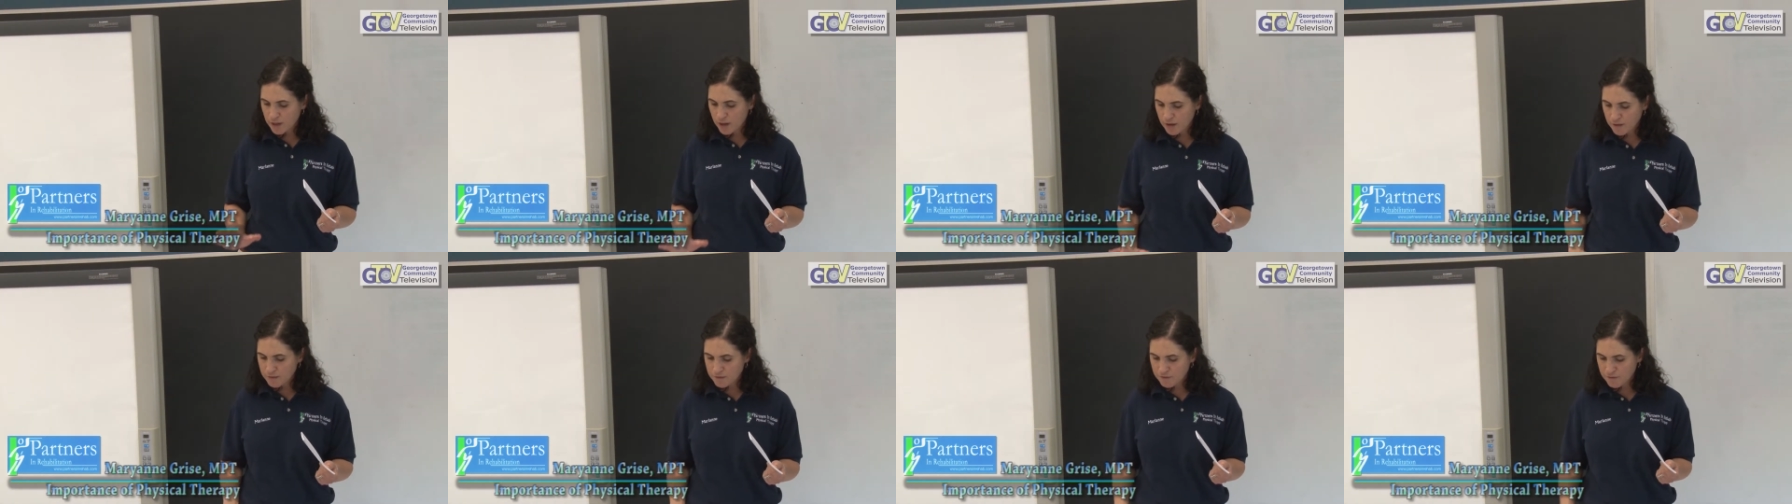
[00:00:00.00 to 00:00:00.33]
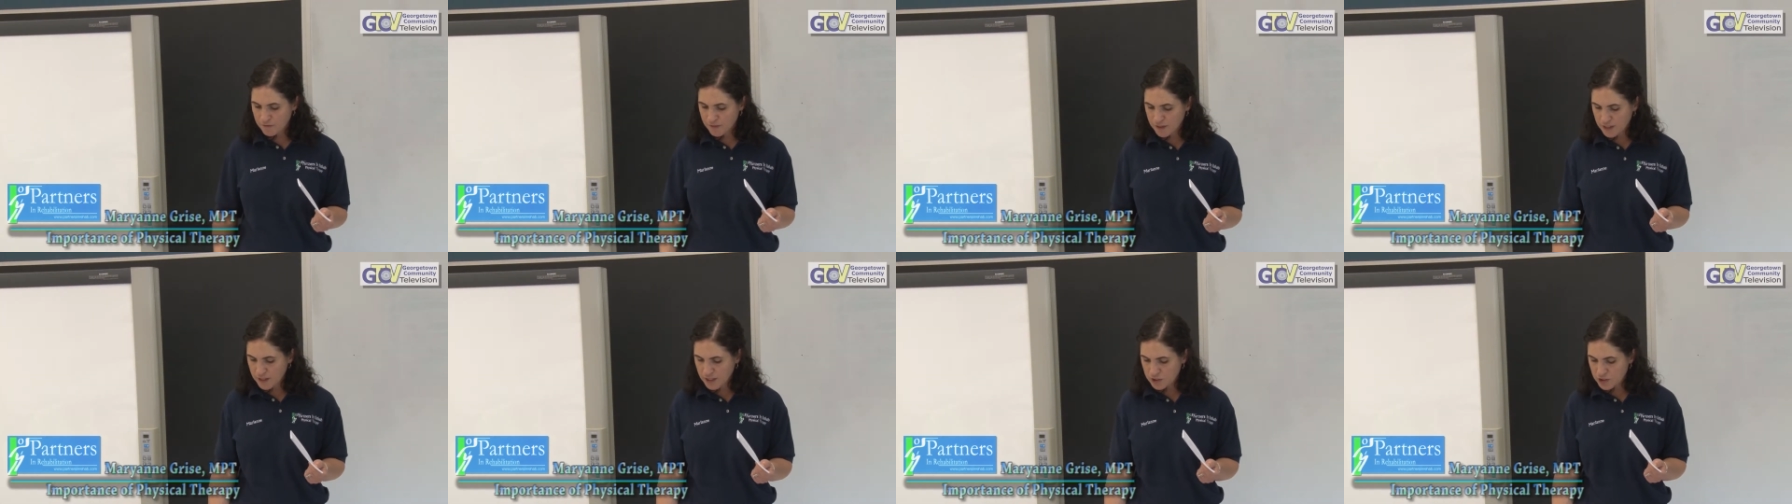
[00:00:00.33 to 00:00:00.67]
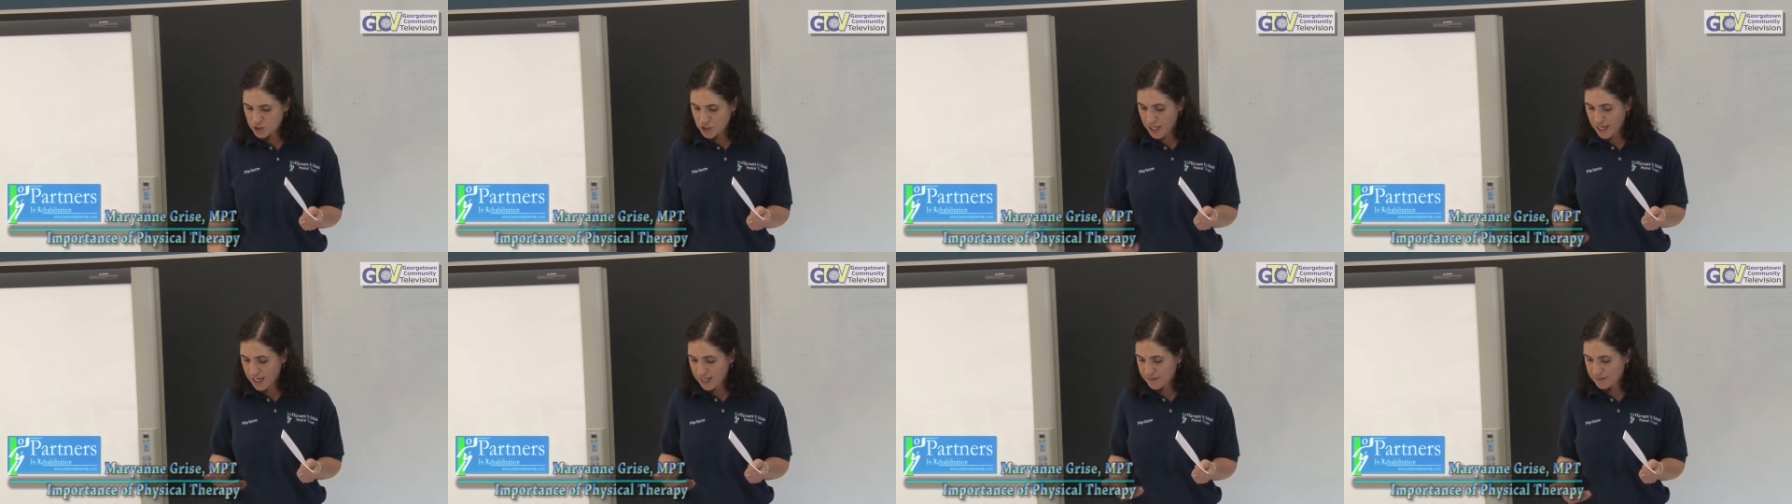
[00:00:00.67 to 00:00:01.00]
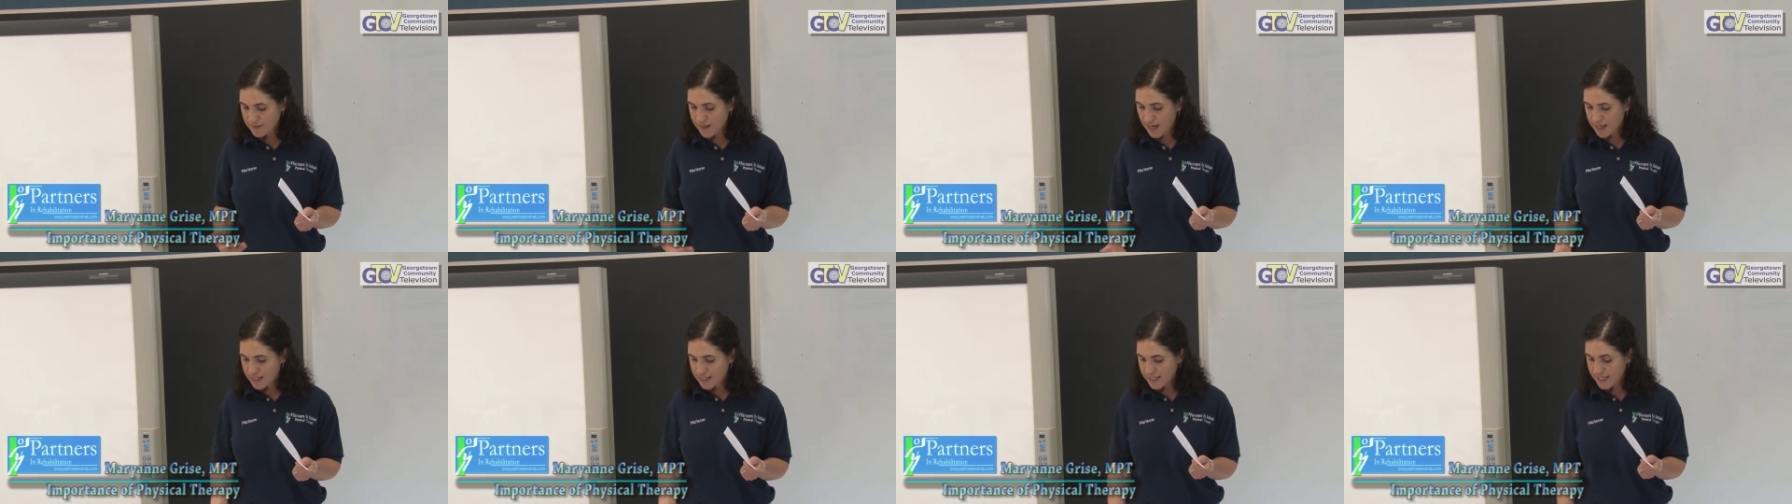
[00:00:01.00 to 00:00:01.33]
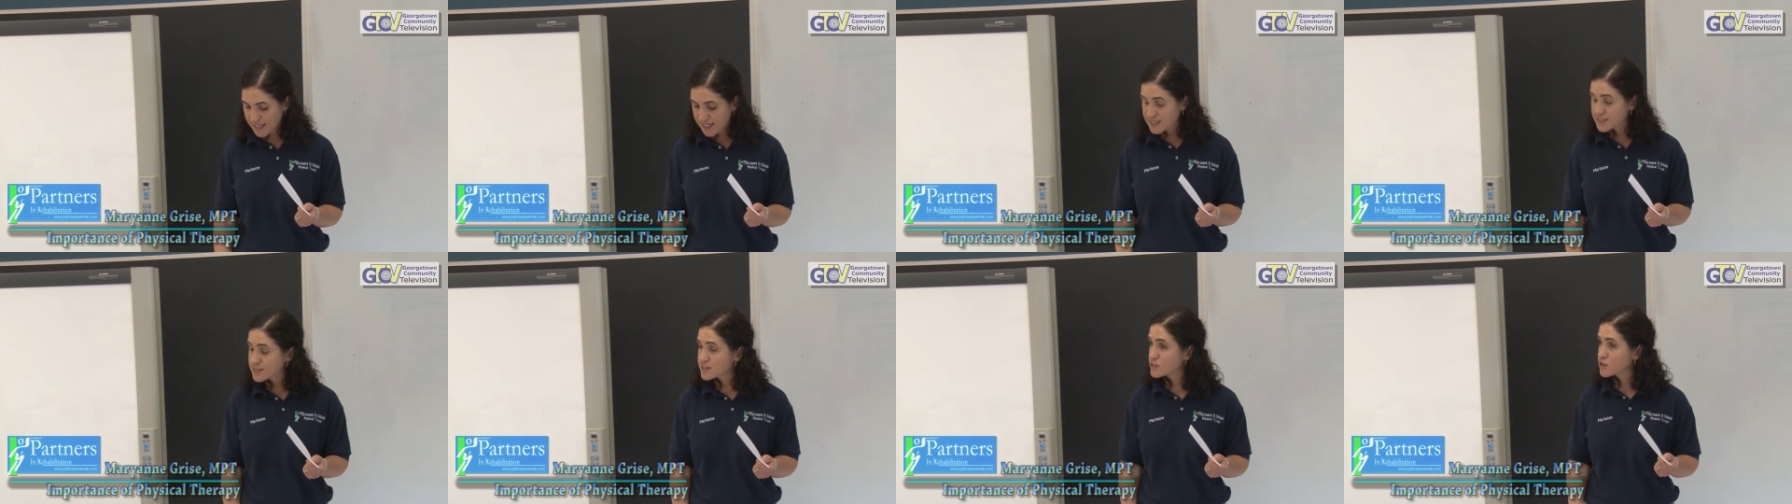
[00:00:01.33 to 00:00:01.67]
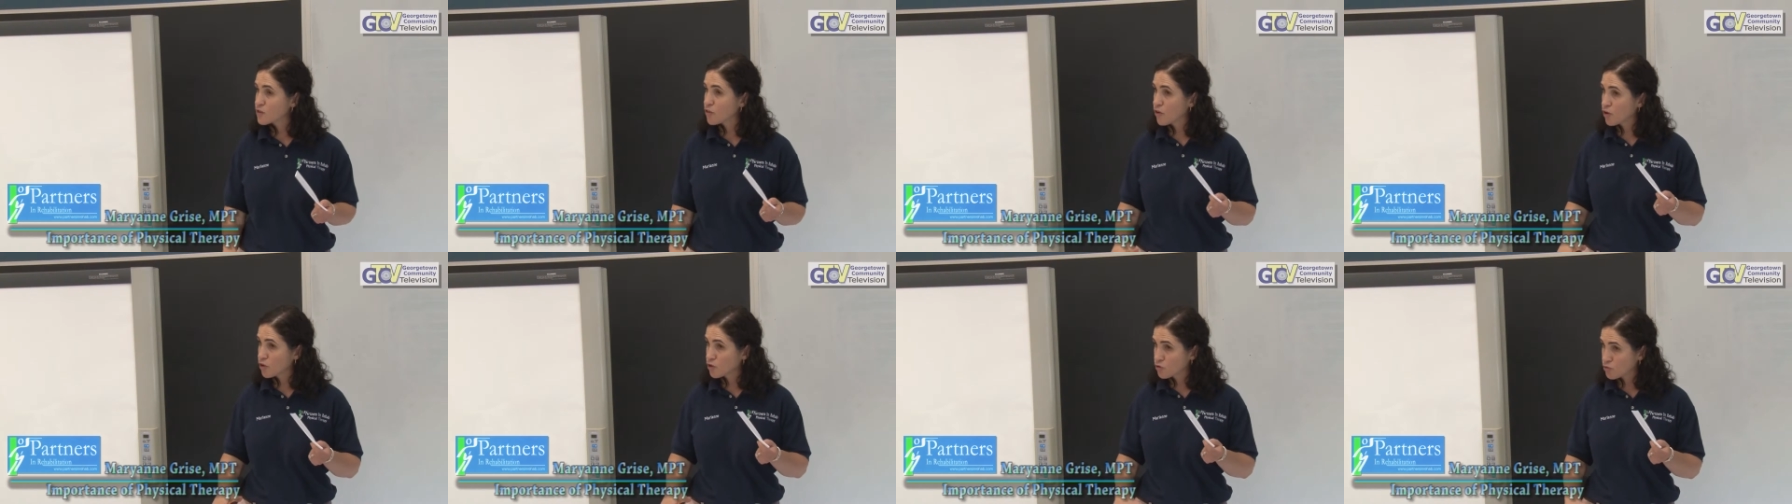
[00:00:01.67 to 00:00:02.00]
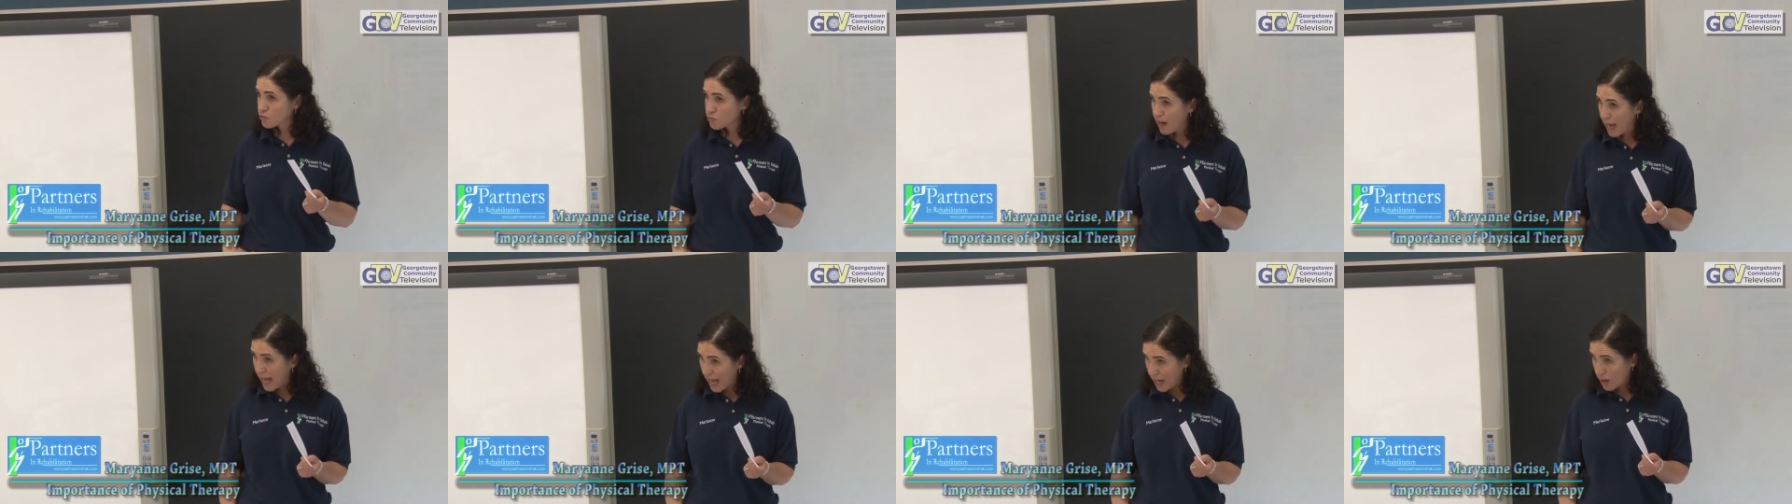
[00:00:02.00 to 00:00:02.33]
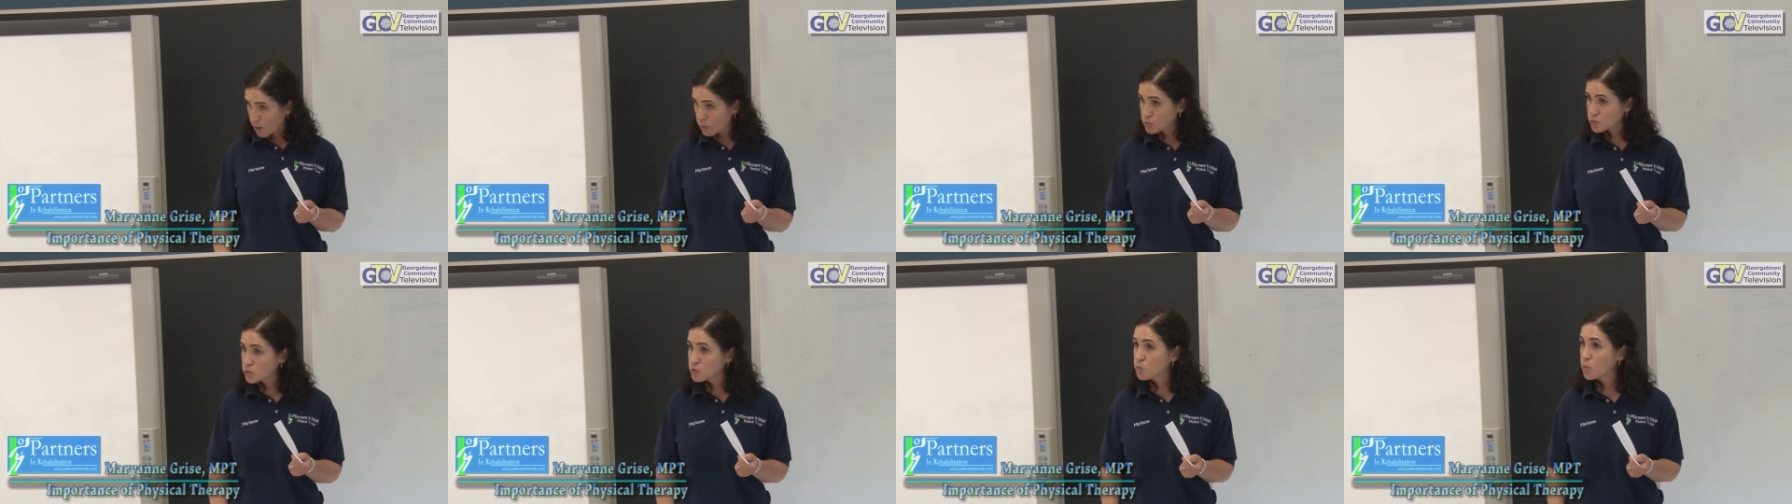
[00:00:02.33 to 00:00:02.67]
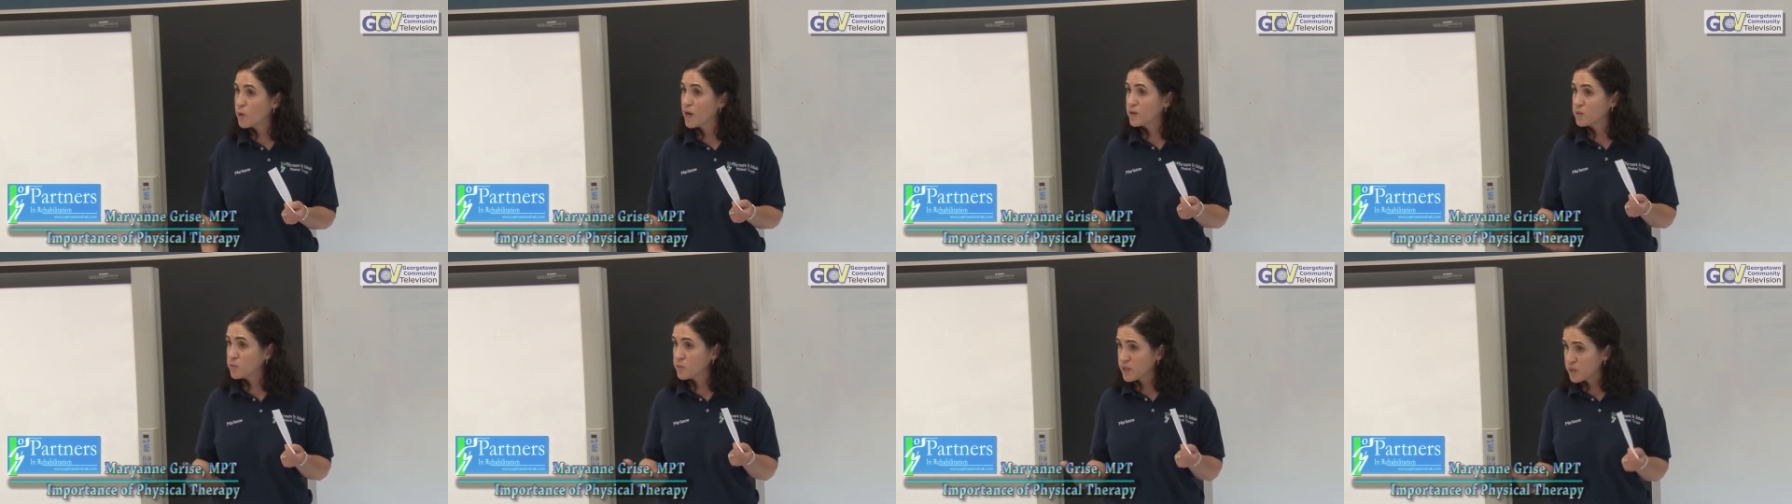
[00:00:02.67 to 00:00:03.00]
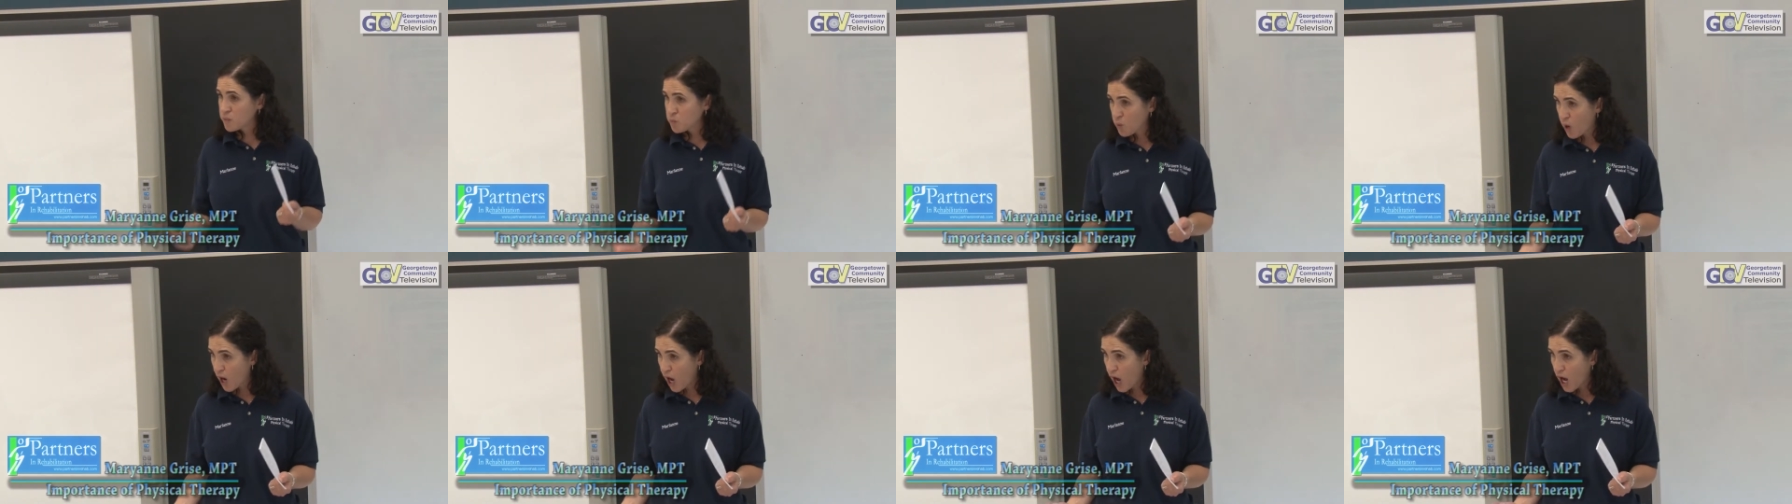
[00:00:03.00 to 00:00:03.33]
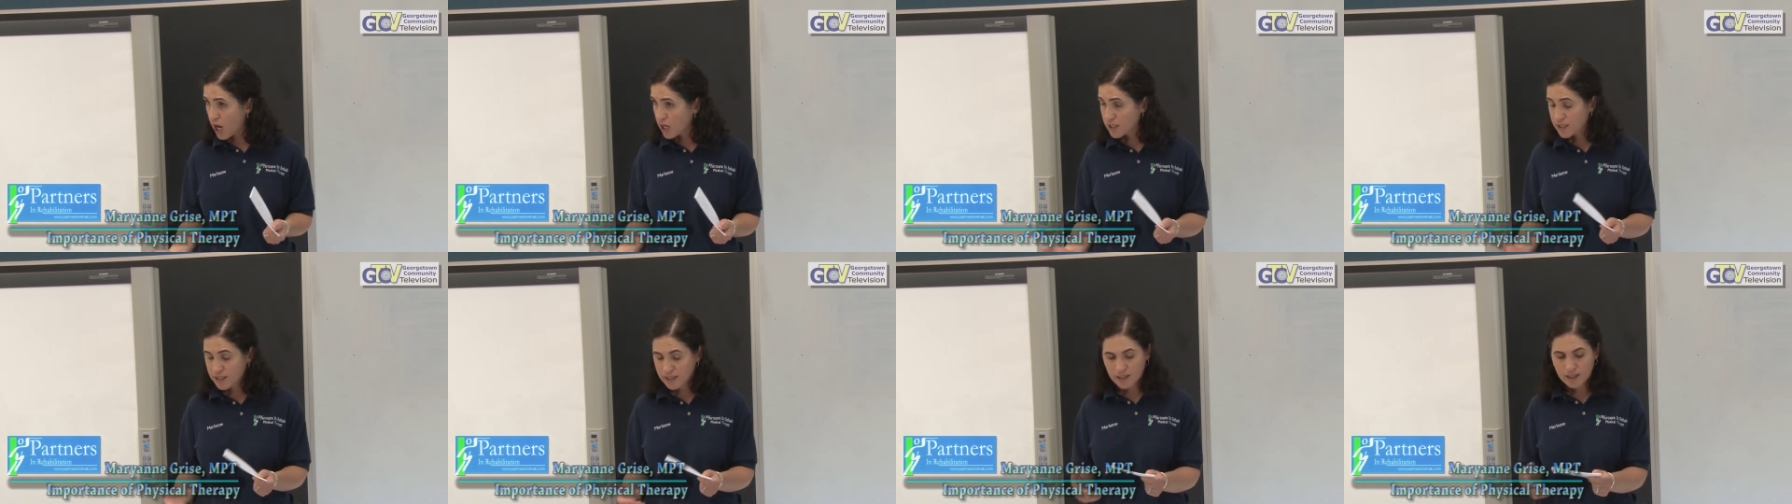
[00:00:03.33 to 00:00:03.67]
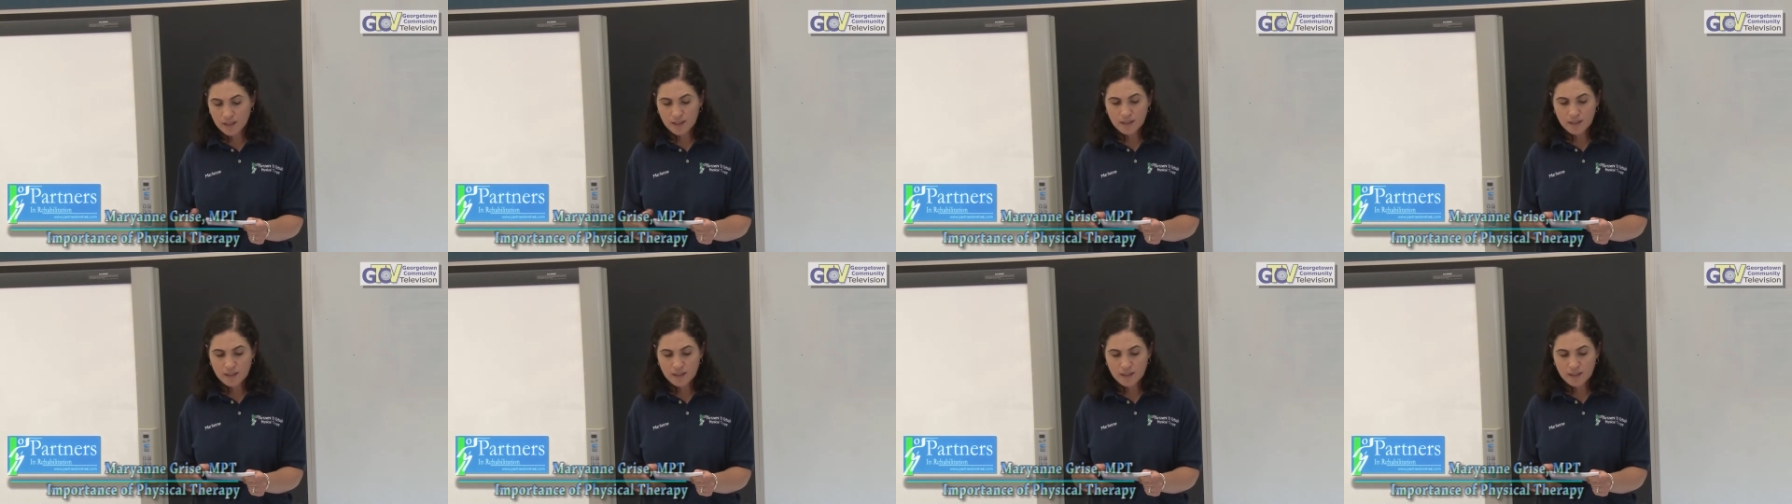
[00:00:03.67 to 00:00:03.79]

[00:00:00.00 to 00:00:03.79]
of the chain that hits the ground when we walk.